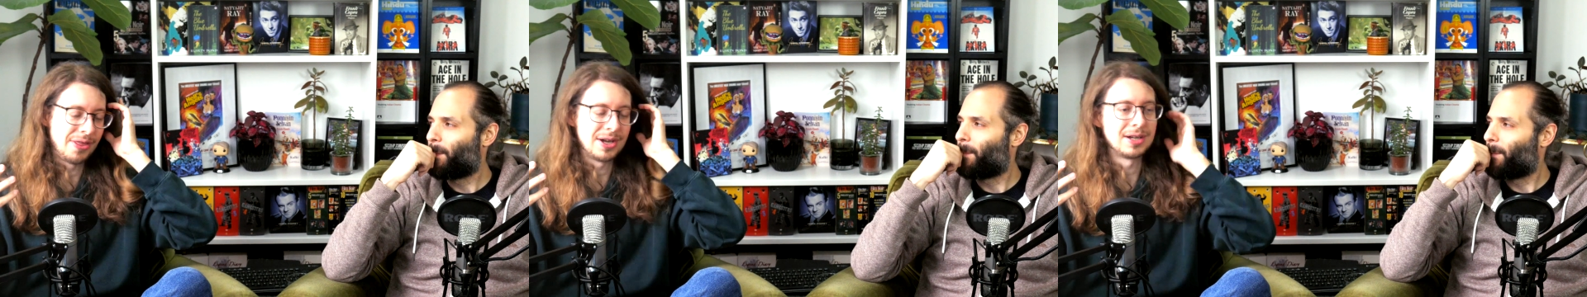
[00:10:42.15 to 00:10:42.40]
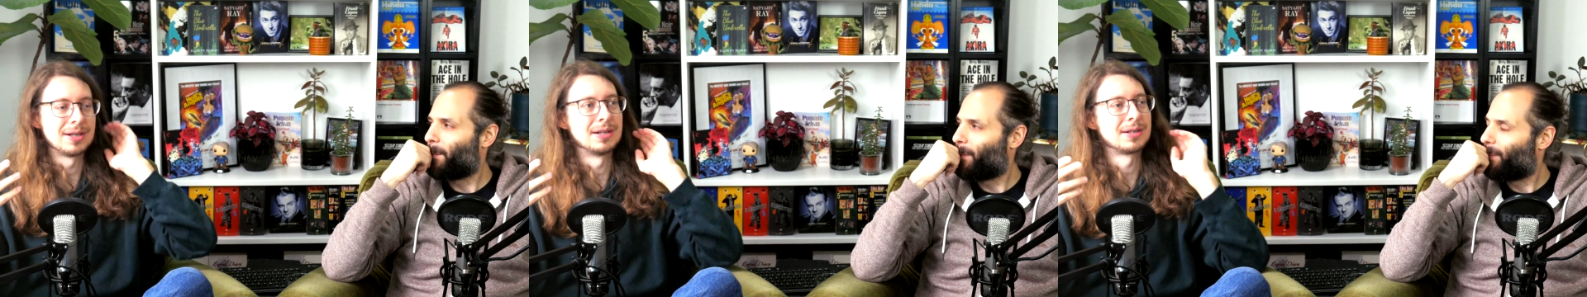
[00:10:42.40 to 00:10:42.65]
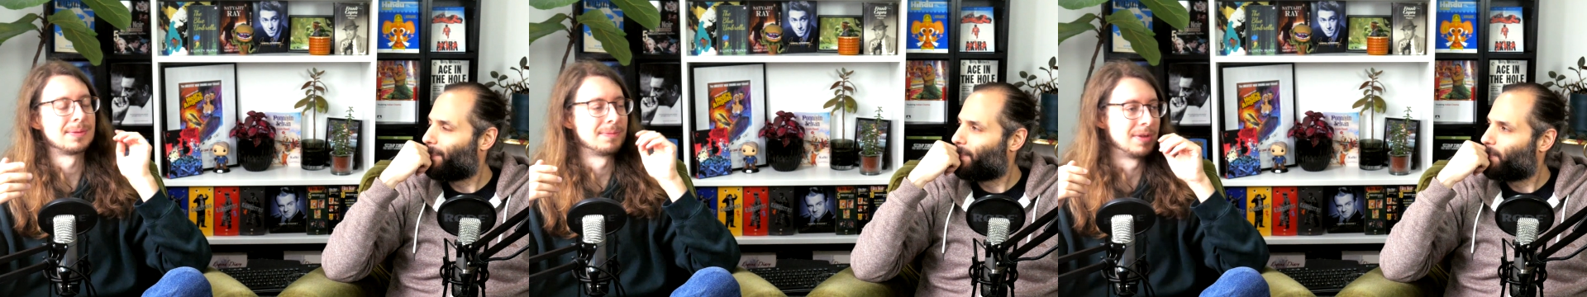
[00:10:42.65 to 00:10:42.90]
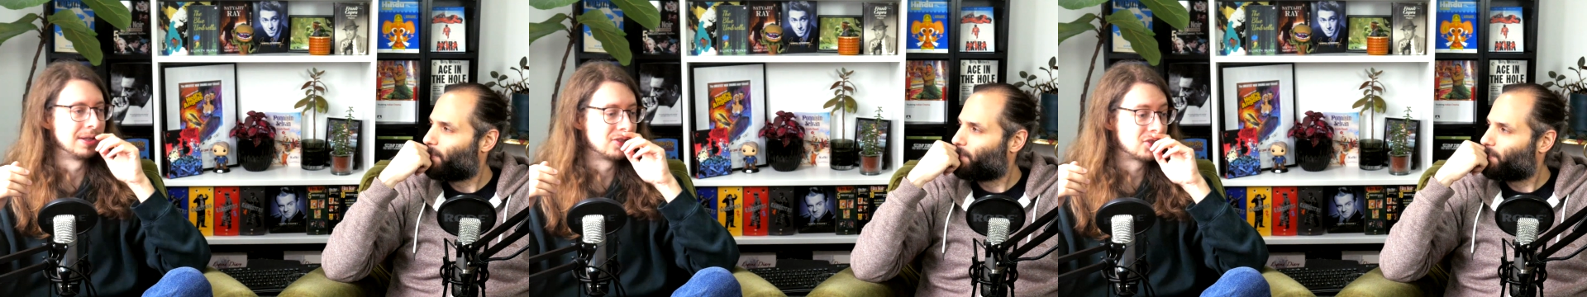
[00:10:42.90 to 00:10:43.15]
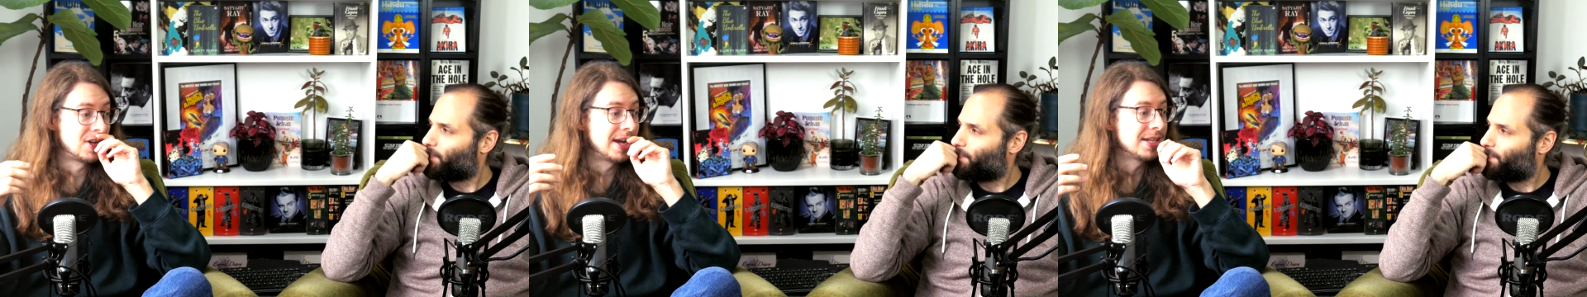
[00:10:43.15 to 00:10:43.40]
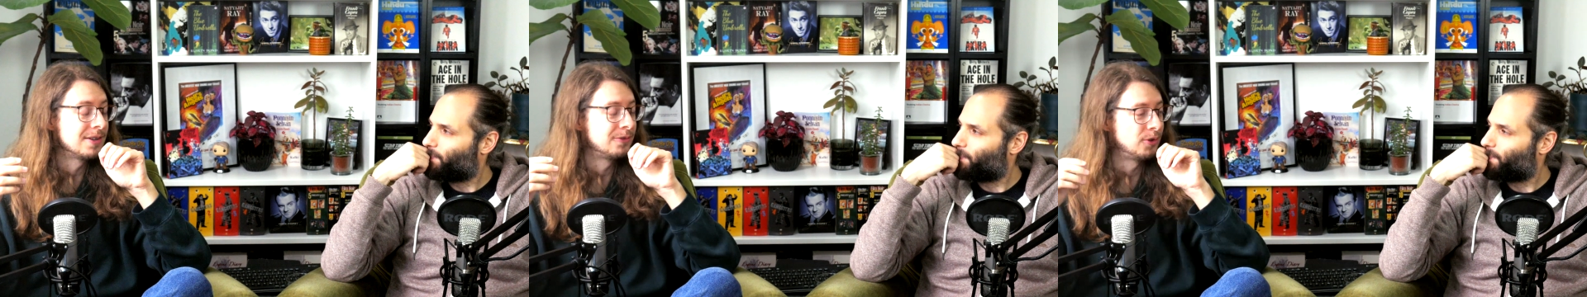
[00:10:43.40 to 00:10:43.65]
Speaker 1: two other um,
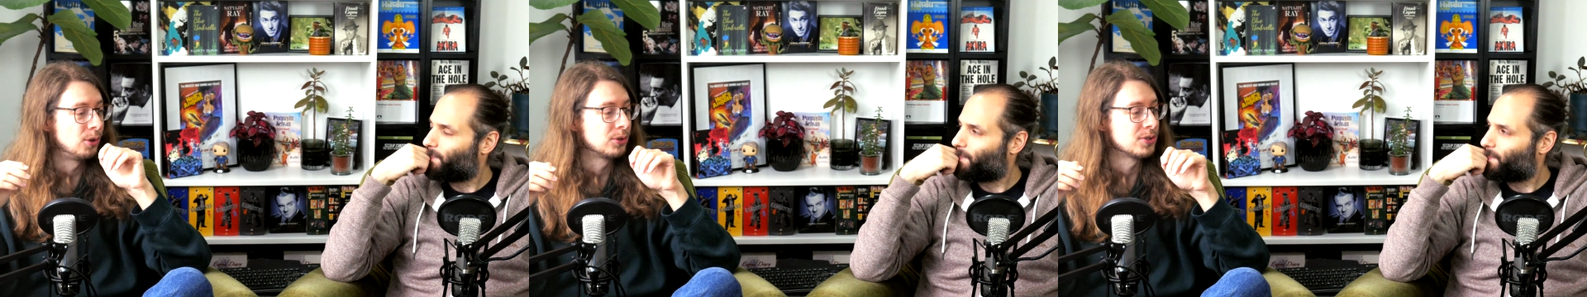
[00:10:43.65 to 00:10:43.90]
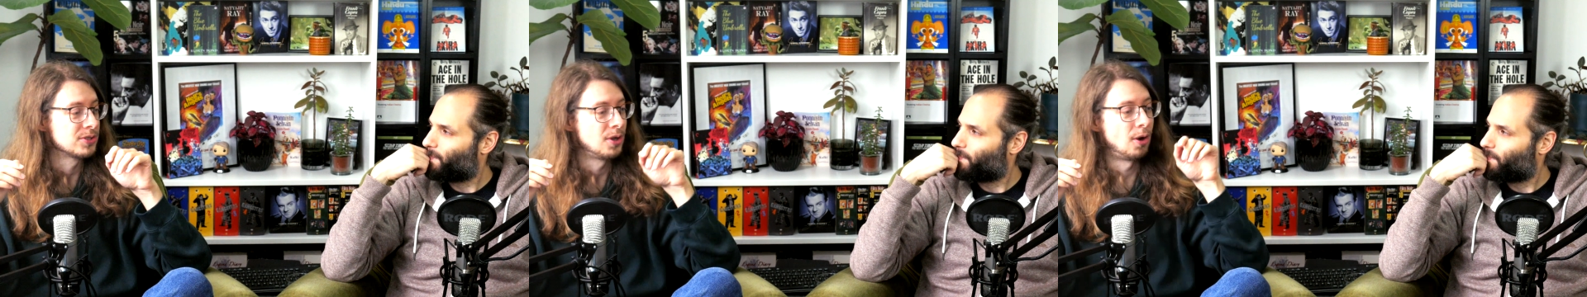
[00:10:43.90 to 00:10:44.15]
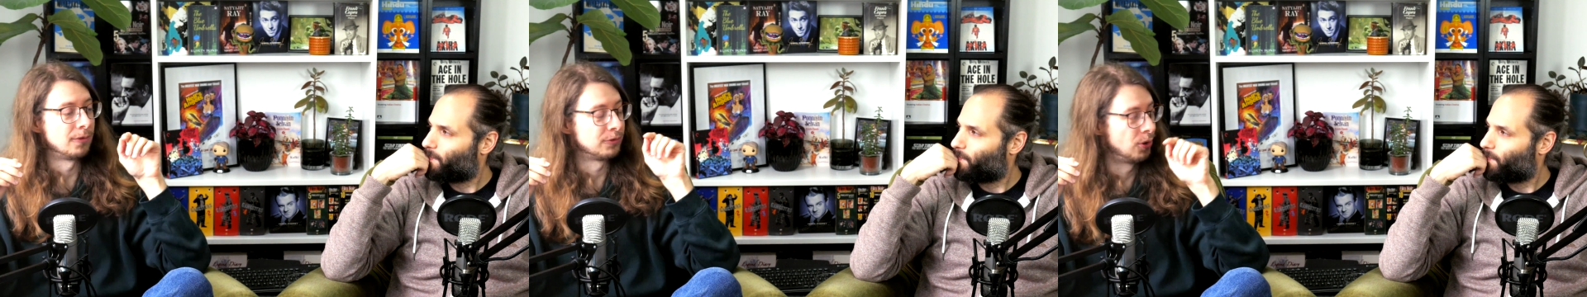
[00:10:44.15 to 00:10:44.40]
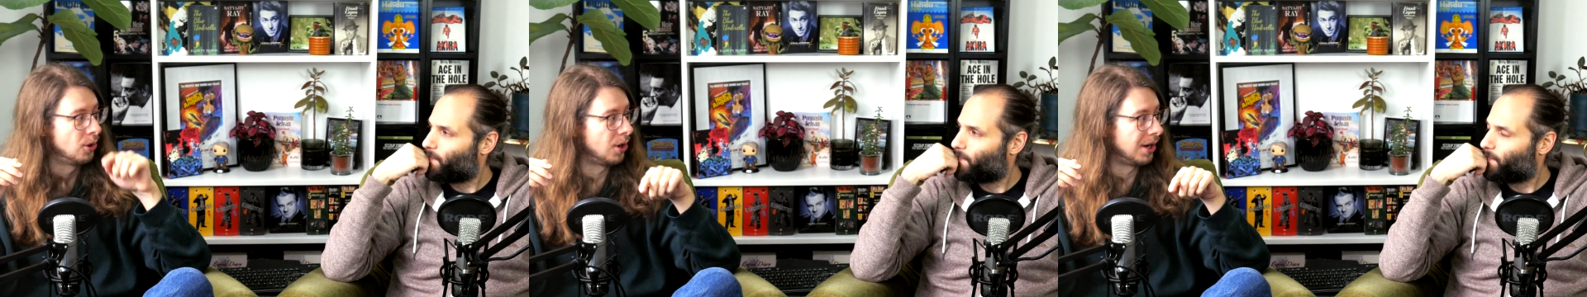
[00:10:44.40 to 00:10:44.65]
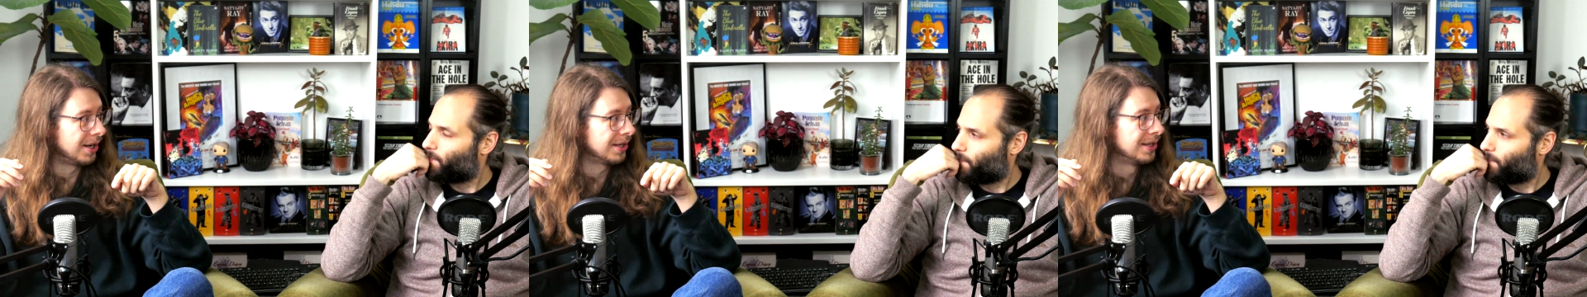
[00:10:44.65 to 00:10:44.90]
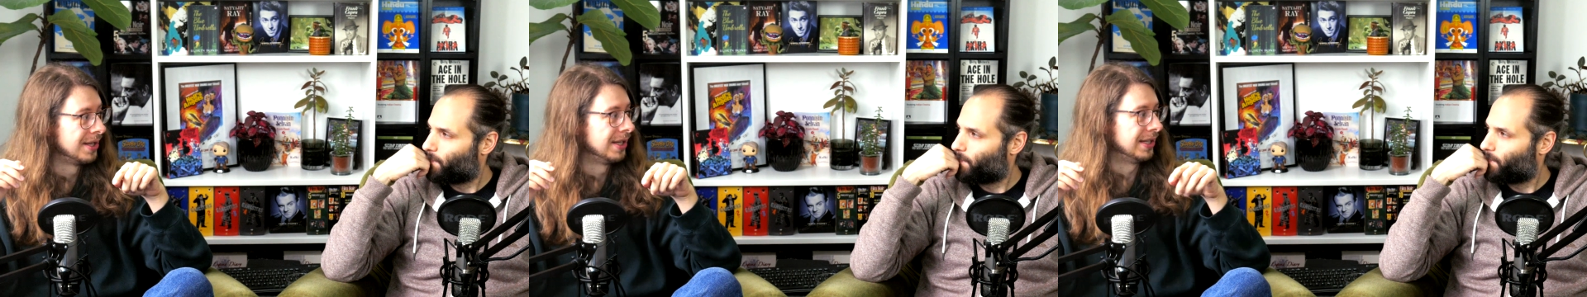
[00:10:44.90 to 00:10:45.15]
giant photos of
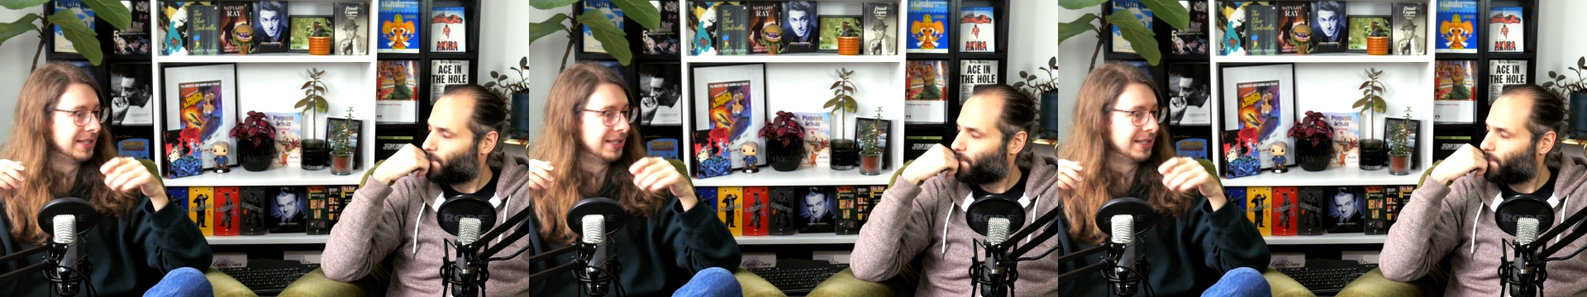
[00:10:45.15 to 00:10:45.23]
her